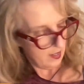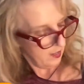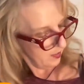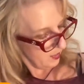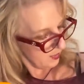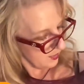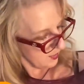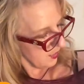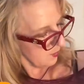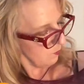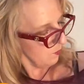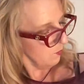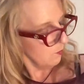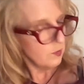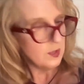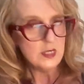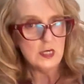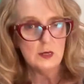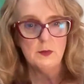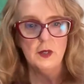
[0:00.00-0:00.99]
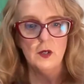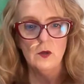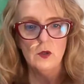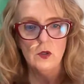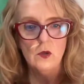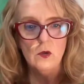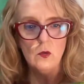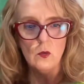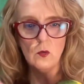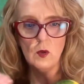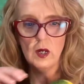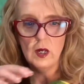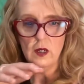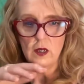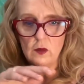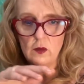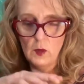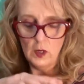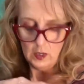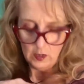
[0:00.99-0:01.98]
Yes, that one was about you.
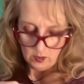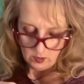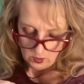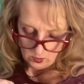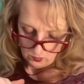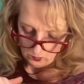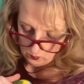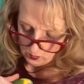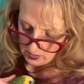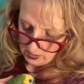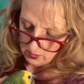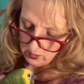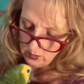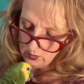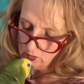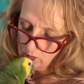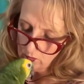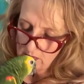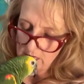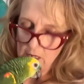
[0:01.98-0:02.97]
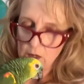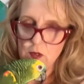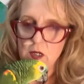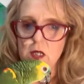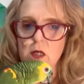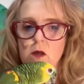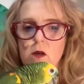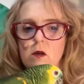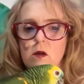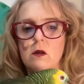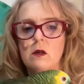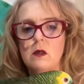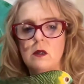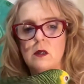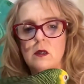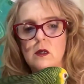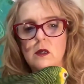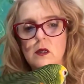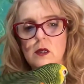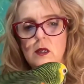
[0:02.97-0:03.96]
Why are you down here?
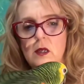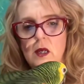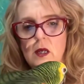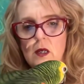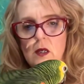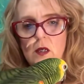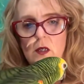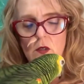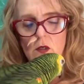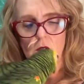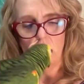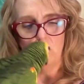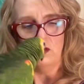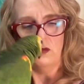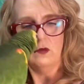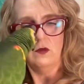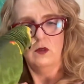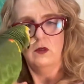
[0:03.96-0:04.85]
Yeah, can you?